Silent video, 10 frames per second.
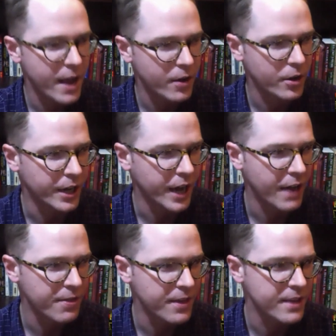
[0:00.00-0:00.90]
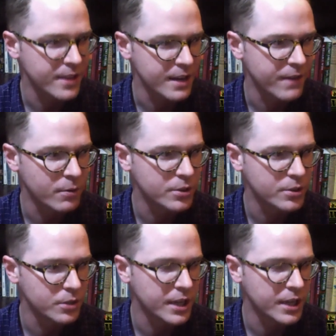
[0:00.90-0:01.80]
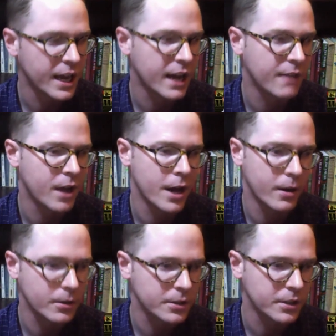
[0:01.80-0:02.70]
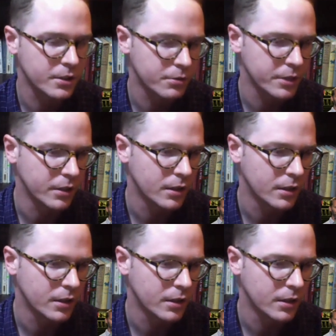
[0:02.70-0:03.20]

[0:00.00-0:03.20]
on it, I think that if I was going to have an alternate career,